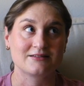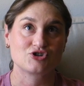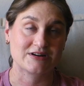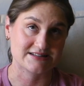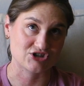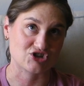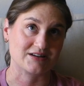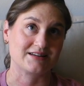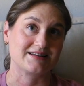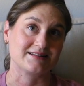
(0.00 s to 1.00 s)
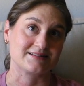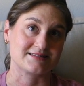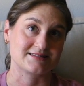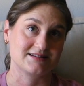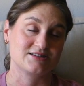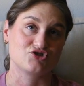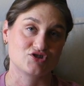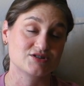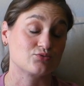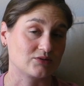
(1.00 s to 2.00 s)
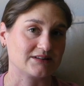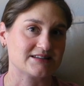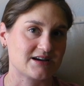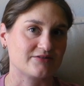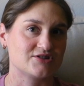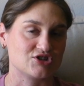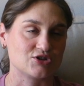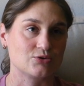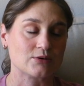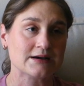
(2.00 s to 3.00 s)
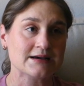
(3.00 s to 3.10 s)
transition is just really tough to do.